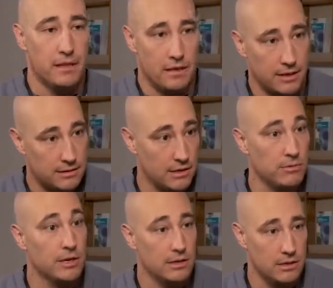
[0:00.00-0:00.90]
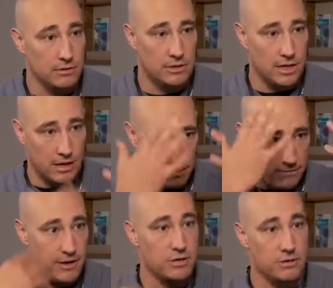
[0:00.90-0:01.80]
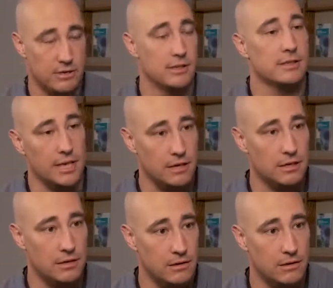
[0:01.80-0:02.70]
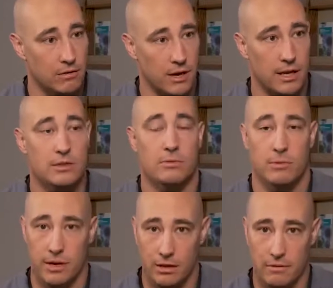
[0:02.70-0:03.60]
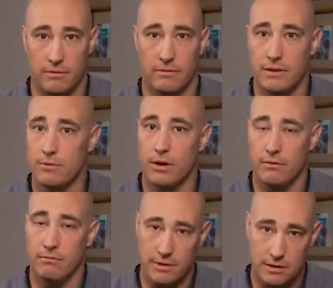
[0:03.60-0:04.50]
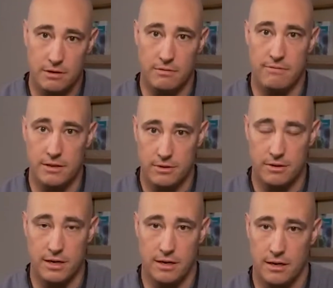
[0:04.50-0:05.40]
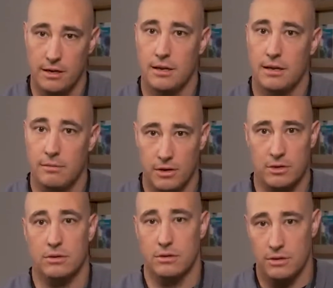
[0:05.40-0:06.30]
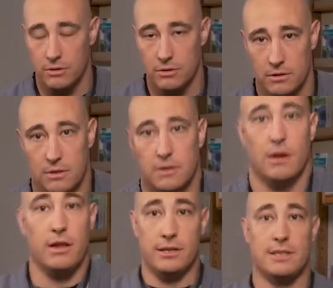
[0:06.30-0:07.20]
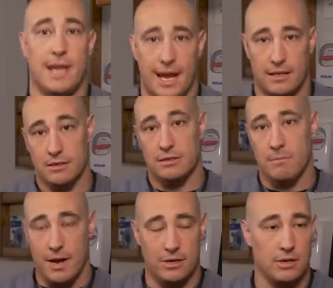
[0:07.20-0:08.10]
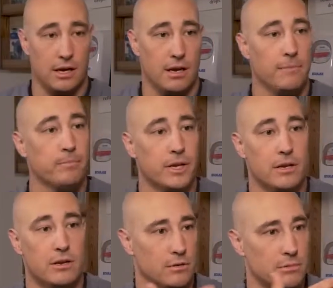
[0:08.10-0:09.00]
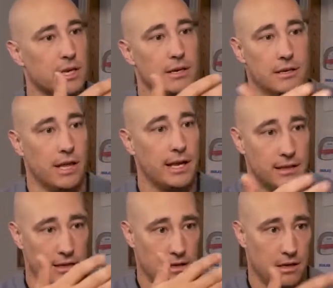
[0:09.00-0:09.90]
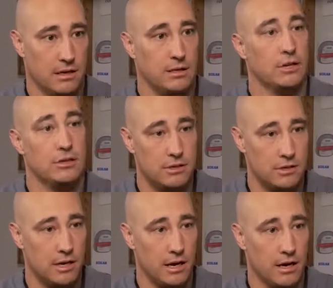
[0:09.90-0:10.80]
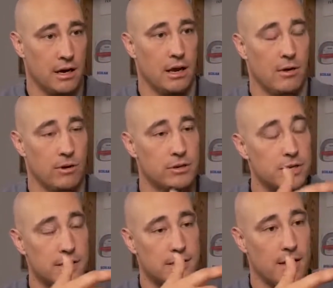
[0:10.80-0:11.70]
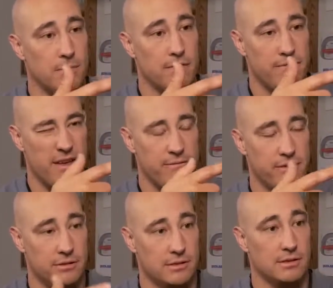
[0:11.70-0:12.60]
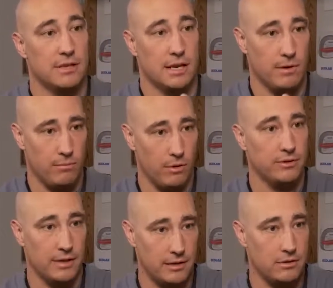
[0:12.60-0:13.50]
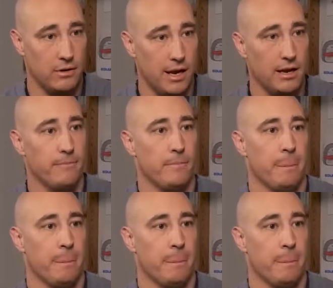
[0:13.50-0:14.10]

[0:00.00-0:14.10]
Next thing we're going to do is check your facial sensation. Okay, so we want to look for V1, V2, V3, make sure that those are all intact and symmetric. So I'm just going to lightly touch your skin. I want you to tell me if that feels the same on both sides, okay?